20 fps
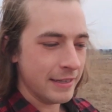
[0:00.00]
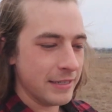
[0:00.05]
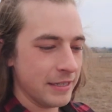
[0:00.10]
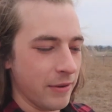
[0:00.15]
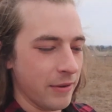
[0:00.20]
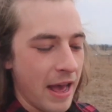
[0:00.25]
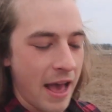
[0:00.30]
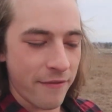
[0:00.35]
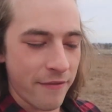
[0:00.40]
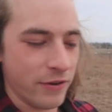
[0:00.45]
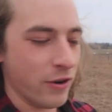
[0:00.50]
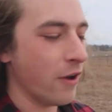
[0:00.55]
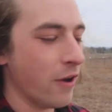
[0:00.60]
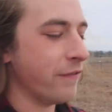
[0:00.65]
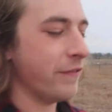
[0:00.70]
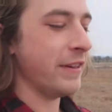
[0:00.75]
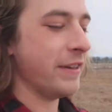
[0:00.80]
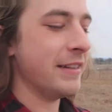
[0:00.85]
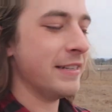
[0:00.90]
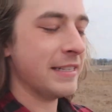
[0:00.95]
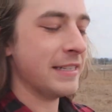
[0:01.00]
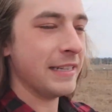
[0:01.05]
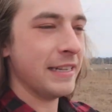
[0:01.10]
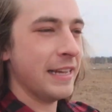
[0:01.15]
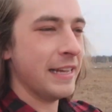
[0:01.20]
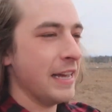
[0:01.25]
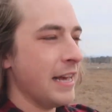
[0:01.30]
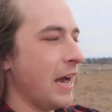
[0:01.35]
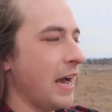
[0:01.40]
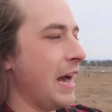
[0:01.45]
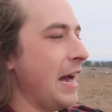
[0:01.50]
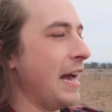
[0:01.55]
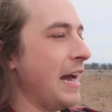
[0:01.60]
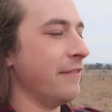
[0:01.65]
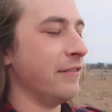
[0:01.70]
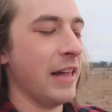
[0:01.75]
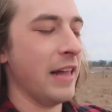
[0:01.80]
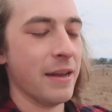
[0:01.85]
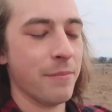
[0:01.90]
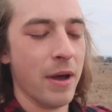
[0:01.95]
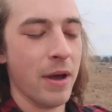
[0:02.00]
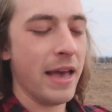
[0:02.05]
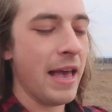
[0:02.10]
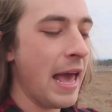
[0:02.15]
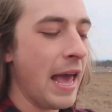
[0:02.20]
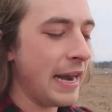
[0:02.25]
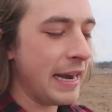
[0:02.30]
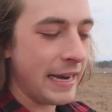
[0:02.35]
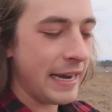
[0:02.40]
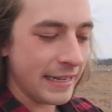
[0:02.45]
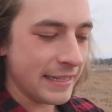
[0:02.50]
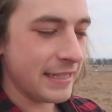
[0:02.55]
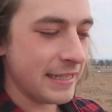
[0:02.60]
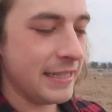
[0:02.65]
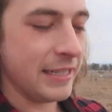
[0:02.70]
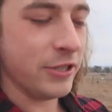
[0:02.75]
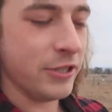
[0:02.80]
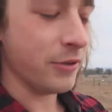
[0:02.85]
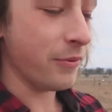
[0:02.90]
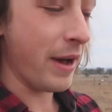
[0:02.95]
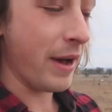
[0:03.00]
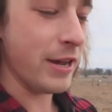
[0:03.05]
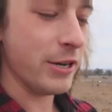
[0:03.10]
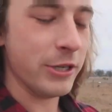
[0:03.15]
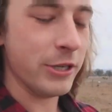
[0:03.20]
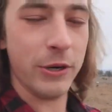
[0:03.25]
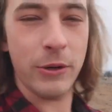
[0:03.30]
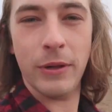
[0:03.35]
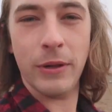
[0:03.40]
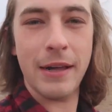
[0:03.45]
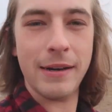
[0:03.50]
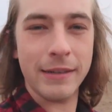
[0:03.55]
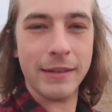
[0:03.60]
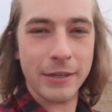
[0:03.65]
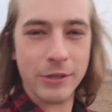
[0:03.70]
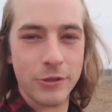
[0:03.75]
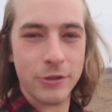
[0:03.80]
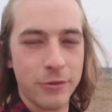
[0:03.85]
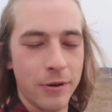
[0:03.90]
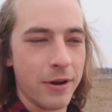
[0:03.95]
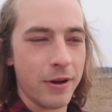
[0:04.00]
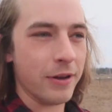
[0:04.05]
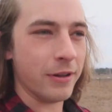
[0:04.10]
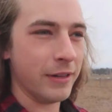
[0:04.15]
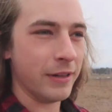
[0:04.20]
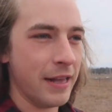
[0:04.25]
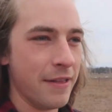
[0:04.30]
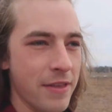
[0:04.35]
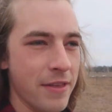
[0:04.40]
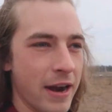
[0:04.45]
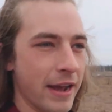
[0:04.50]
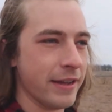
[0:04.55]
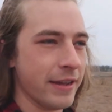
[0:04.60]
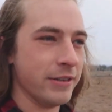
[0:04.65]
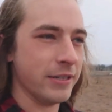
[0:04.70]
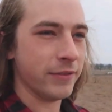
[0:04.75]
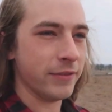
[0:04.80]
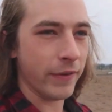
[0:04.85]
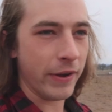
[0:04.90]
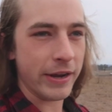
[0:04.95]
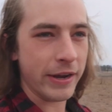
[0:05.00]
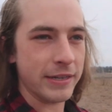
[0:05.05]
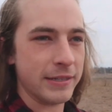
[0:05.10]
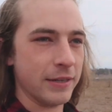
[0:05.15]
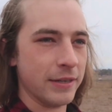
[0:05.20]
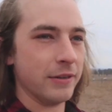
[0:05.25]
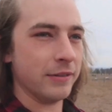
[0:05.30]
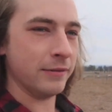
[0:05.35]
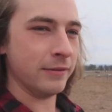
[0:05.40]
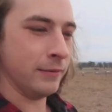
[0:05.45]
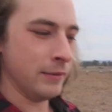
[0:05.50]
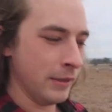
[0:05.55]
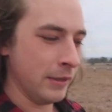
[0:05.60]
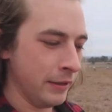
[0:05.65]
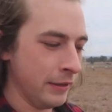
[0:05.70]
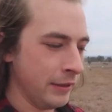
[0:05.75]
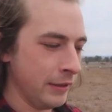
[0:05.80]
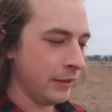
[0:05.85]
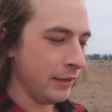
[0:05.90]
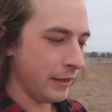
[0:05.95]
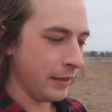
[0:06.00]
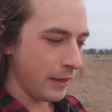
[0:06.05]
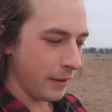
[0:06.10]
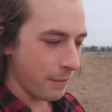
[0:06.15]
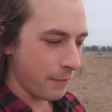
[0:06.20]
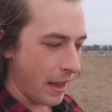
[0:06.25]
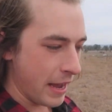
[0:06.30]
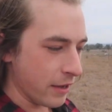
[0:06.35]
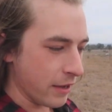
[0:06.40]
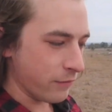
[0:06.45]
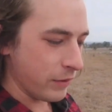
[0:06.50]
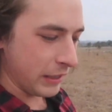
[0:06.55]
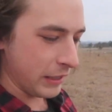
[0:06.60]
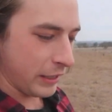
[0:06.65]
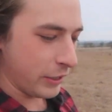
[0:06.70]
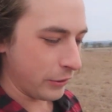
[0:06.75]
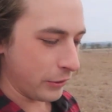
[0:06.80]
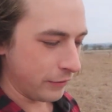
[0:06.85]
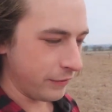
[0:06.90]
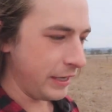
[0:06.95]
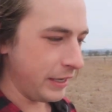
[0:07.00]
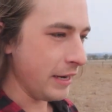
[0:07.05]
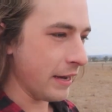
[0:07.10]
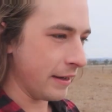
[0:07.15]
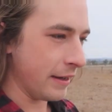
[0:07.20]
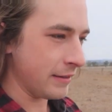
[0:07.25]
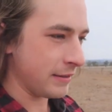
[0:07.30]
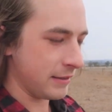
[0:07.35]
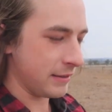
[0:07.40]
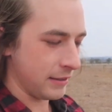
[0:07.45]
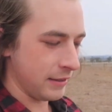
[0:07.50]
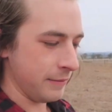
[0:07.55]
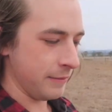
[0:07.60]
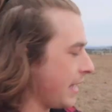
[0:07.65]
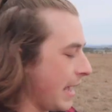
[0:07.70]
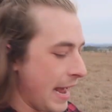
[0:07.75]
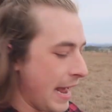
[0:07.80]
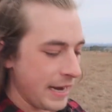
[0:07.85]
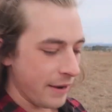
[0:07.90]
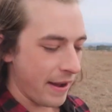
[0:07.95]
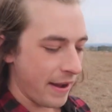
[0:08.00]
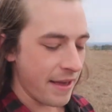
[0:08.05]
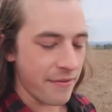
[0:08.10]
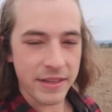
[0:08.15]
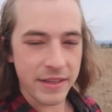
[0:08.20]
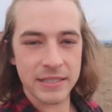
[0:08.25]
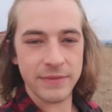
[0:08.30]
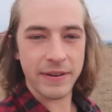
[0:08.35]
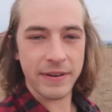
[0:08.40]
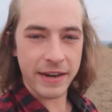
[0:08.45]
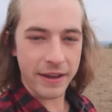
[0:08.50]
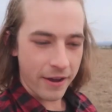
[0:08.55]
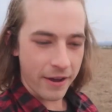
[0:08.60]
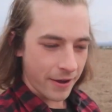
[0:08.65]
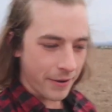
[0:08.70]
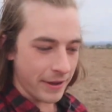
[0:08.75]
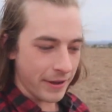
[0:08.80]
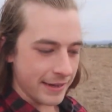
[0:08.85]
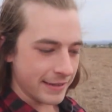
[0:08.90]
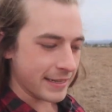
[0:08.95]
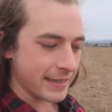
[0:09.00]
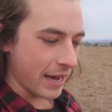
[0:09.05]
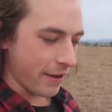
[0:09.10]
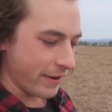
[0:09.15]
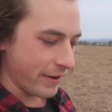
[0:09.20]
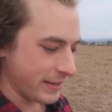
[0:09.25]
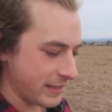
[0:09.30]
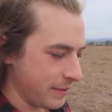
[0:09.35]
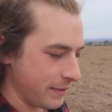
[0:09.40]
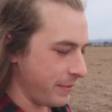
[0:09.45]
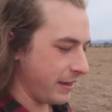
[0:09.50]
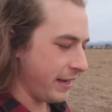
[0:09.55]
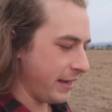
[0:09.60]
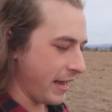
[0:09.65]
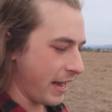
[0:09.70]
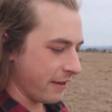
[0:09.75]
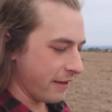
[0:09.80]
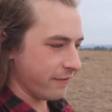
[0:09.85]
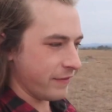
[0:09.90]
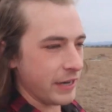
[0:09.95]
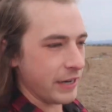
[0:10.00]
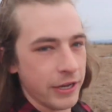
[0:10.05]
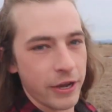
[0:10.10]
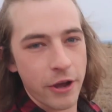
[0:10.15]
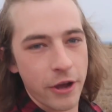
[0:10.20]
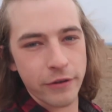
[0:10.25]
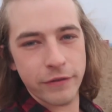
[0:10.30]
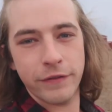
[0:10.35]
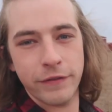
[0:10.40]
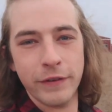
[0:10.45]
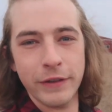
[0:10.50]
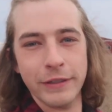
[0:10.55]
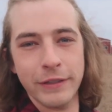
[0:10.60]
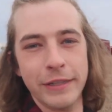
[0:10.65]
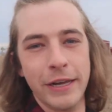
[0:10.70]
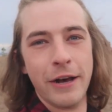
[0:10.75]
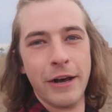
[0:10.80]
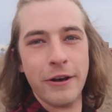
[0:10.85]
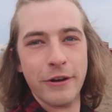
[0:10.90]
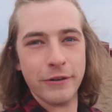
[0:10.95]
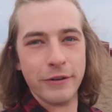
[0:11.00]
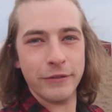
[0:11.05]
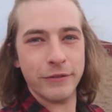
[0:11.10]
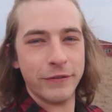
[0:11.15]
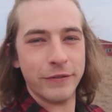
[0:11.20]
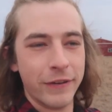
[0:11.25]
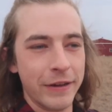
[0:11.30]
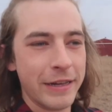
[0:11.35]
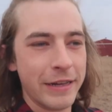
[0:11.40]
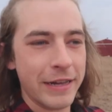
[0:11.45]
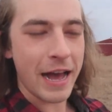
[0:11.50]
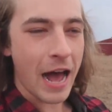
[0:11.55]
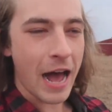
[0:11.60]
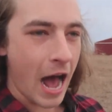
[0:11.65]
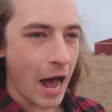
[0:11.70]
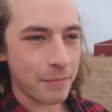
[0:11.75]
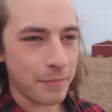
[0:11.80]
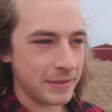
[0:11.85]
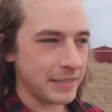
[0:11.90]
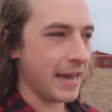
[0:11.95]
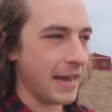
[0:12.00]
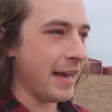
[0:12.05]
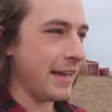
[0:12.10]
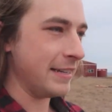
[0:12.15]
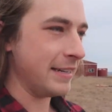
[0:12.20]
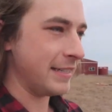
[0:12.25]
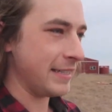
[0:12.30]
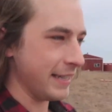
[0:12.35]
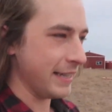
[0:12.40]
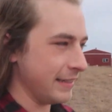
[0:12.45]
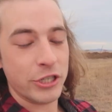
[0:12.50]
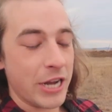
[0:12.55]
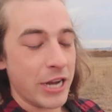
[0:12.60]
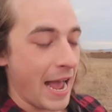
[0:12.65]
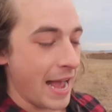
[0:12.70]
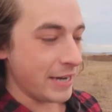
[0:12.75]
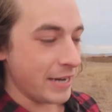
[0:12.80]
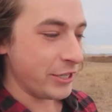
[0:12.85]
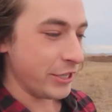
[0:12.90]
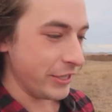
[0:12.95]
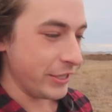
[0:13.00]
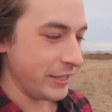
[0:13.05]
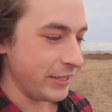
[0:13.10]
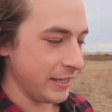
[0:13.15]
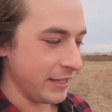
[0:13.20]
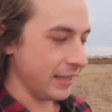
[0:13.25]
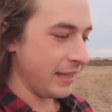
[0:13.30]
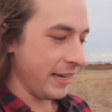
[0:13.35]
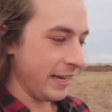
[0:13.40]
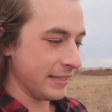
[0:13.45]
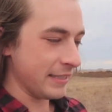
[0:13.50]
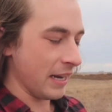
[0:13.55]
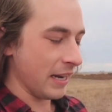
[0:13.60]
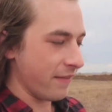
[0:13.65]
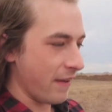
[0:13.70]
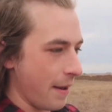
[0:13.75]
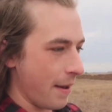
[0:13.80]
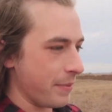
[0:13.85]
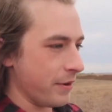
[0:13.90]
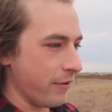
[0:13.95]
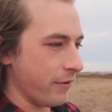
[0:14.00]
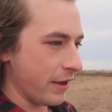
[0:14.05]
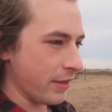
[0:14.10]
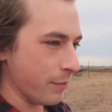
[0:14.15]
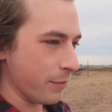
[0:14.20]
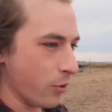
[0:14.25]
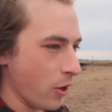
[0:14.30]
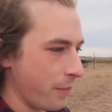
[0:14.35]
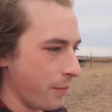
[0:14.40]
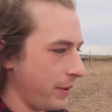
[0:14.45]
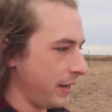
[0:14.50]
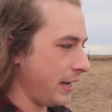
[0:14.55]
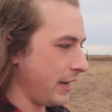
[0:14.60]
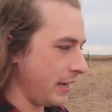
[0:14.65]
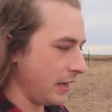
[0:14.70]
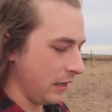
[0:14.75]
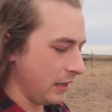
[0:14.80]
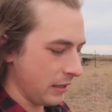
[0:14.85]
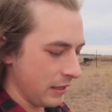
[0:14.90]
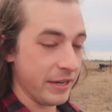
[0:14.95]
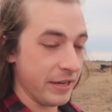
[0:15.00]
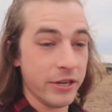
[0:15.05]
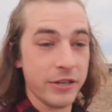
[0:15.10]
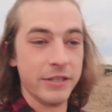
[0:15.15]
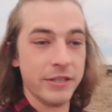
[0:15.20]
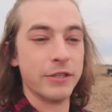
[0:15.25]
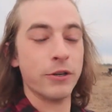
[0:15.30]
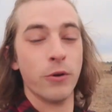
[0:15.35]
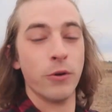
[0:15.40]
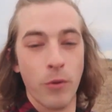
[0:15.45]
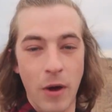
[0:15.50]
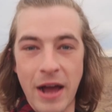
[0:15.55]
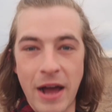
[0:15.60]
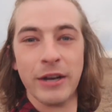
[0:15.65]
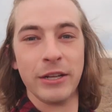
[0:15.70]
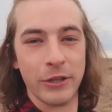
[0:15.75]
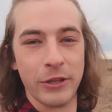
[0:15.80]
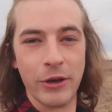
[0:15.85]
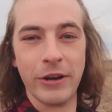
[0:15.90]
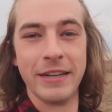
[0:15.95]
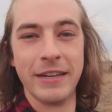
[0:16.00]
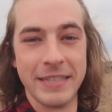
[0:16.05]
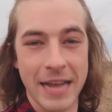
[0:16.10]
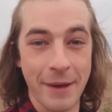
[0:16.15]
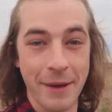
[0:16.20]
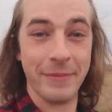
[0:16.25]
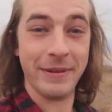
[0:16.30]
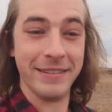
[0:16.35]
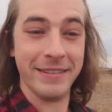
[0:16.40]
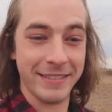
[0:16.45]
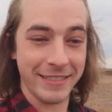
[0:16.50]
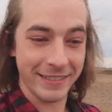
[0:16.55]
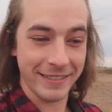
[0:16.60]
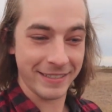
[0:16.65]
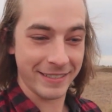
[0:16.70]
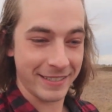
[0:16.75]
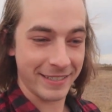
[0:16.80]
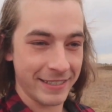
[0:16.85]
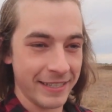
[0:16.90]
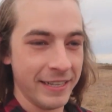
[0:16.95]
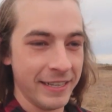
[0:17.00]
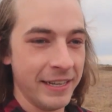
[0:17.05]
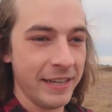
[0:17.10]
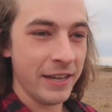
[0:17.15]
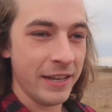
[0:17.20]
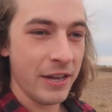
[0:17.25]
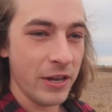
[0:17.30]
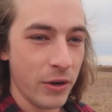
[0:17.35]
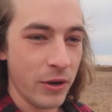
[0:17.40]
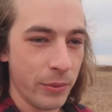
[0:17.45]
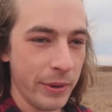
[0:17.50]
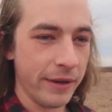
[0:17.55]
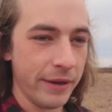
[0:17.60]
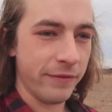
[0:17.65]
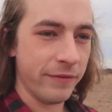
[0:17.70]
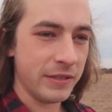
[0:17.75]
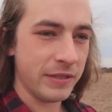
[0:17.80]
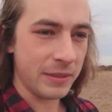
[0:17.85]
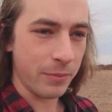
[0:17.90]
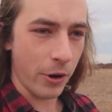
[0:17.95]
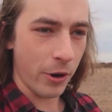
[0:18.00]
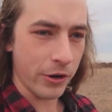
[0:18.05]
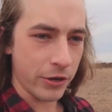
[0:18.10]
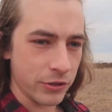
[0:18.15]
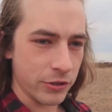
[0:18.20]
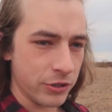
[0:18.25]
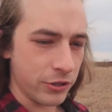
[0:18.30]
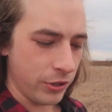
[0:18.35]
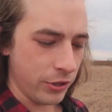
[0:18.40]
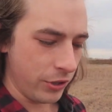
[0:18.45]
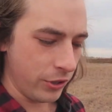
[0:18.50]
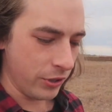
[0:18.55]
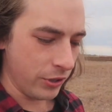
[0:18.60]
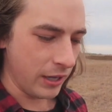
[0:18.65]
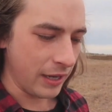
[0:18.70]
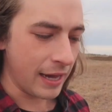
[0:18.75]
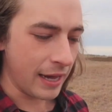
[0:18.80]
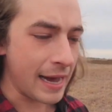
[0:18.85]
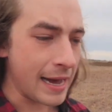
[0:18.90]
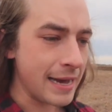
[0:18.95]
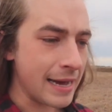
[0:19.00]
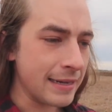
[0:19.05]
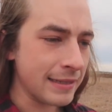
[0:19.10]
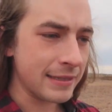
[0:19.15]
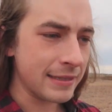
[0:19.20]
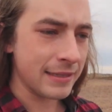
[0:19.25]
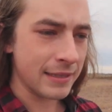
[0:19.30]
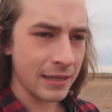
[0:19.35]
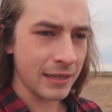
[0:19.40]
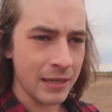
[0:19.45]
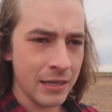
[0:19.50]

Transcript: So I have an office, I have like my editing situation all under control, and then I can just focus on making really cool videos. Anyway, this video is going to be a video full of updates and changes and things that have happened around the property, because quite a lot has happened since we've spoken to you last.